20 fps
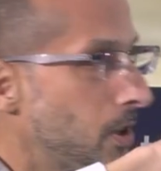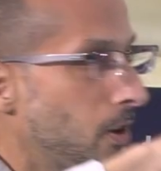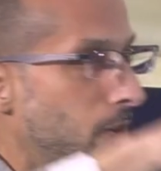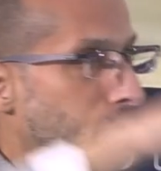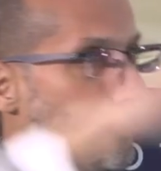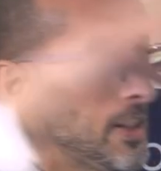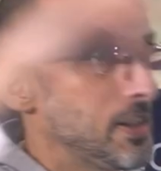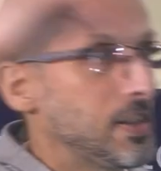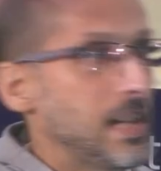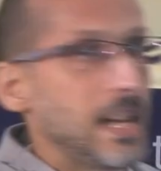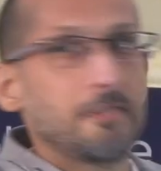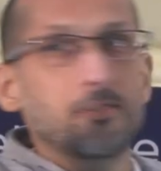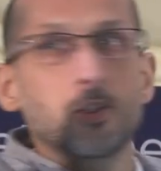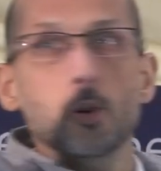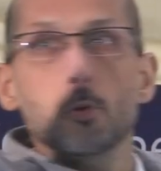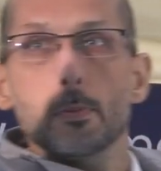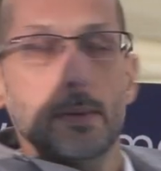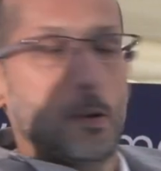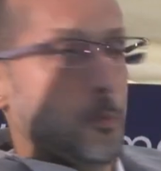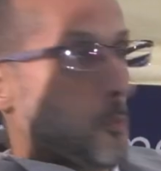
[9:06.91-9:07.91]
coffee and therefore
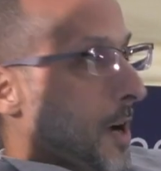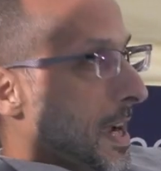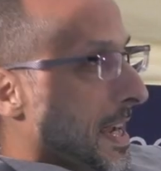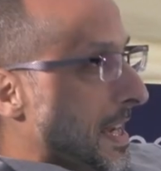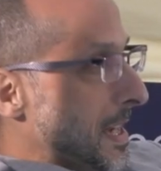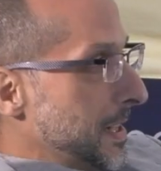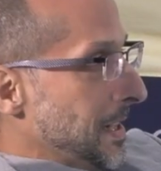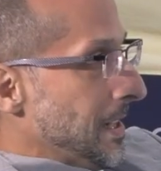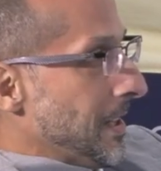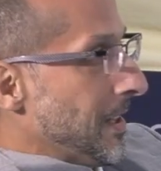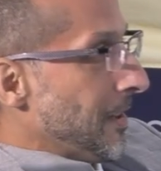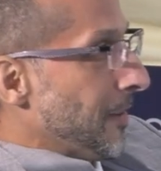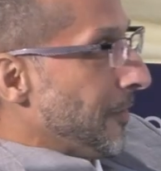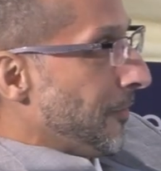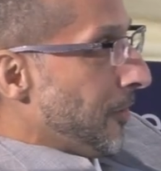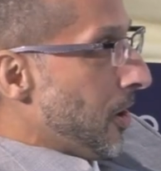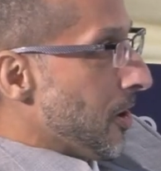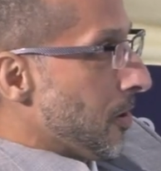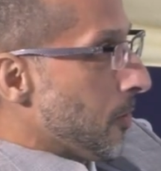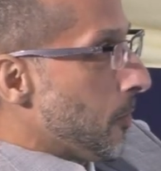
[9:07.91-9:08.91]
would be way
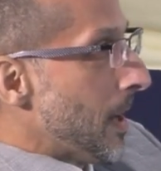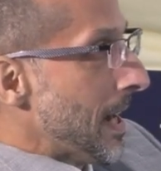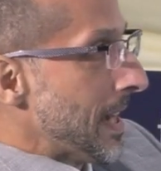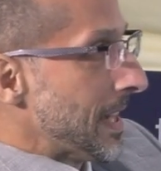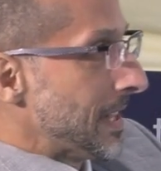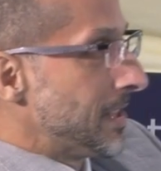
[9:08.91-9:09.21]
far away.